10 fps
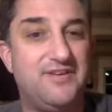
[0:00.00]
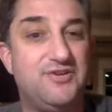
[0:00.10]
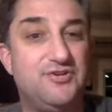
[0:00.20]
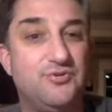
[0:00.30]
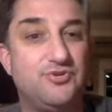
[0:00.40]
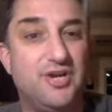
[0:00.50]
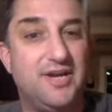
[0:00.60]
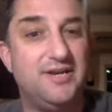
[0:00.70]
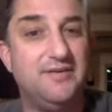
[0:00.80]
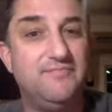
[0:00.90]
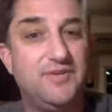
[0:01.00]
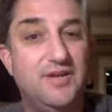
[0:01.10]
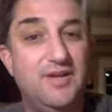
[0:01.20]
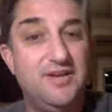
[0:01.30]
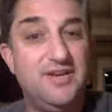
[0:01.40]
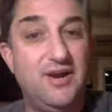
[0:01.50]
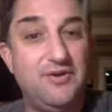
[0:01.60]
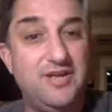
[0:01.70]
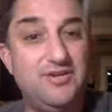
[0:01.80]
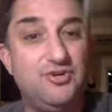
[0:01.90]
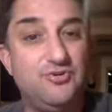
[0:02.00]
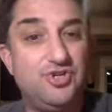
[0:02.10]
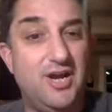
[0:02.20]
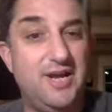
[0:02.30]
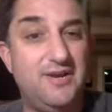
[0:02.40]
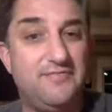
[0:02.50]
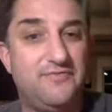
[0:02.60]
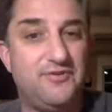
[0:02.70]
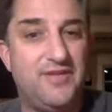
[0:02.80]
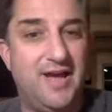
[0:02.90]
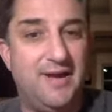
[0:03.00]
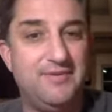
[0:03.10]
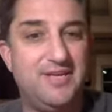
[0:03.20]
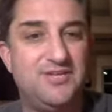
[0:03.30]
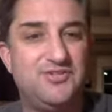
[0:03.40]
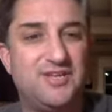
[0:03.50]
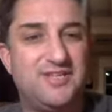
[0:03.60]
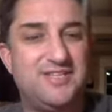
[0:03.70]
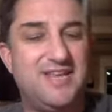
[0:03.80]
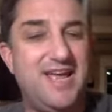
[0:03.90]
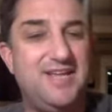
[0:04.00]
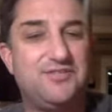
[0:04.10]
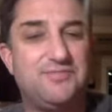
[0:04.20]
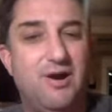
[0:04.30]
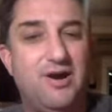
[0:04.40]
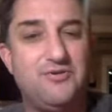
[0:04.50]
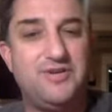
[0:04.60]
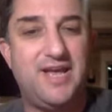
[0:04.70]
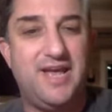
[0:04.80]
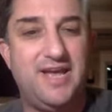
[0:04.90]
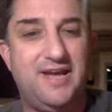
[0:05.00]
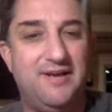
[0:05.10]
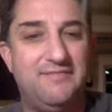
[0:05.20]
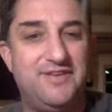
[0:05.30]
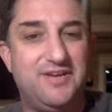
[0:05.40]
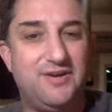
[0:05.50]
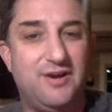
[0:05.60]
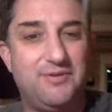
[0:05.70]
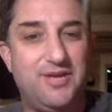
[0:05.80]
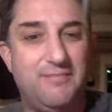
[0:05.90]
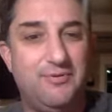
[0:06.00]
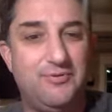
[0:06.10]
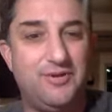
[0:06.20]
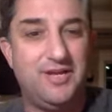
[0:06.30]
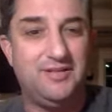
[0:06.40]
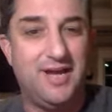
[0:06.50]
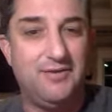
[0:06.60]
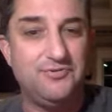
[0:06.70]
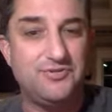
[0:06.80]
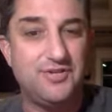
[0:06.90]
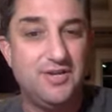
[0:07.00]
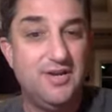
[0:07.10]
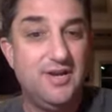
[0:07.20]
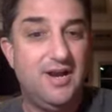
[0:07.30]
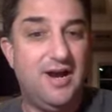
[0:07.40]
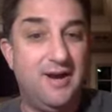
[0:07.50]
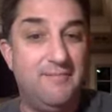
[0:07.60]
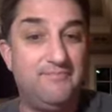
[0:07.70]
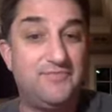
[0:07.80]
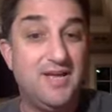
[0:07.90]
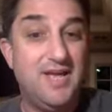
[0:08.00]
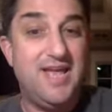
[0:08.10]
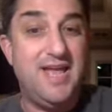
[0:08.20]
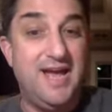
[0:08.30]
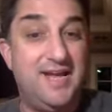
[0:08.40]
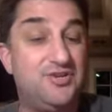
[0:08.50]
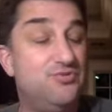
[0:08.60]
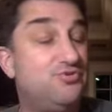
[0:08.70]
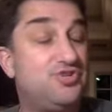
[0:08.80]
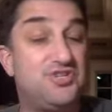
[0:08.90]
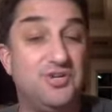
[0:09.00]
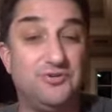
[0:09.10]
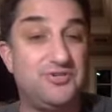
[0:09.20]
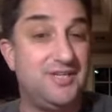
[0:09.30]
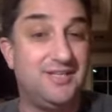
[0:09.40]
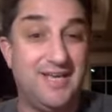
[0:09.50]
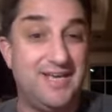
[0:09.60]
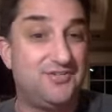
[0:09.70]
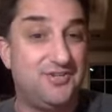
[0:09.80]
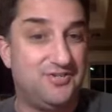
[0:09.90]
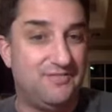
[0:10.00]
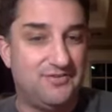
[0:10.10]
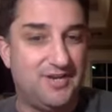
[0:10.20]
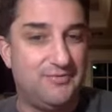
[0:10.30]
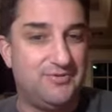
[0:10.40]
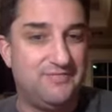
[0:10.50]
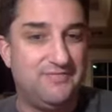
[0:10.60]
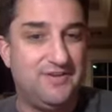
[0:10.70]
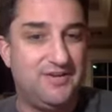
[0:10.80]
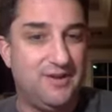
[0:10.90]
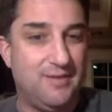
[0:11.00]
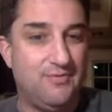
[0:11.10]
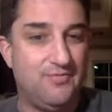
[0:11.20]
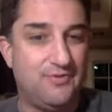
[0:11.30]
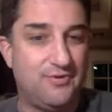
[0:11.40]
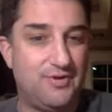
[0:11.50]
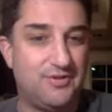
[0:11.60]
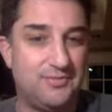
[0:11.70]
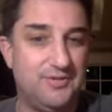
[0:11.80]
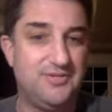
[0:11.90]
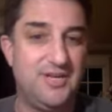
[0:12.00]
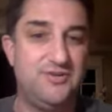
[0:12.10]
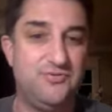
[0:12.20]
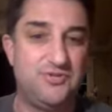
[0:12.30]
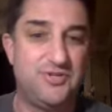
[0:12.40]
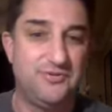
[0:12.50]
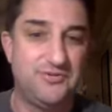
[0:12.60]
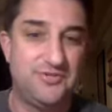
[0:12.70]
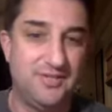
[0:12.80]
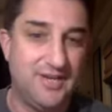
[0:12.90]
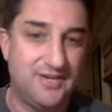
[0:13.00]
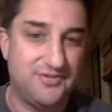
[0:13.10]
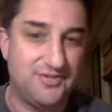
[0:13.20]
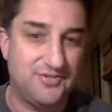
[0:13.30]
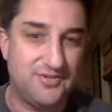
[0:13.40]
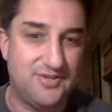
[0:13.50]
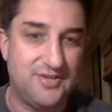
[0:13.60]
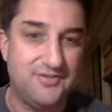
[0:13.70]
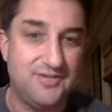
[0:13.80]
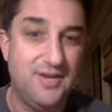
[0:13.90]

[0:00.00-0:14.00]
Indochina. Now, Indochina for them is today it's modern day Vietnam, Cambodia, and Laos. And you still see legacies of this. I was in Vietnam over Christmas, and you still see legacies of this.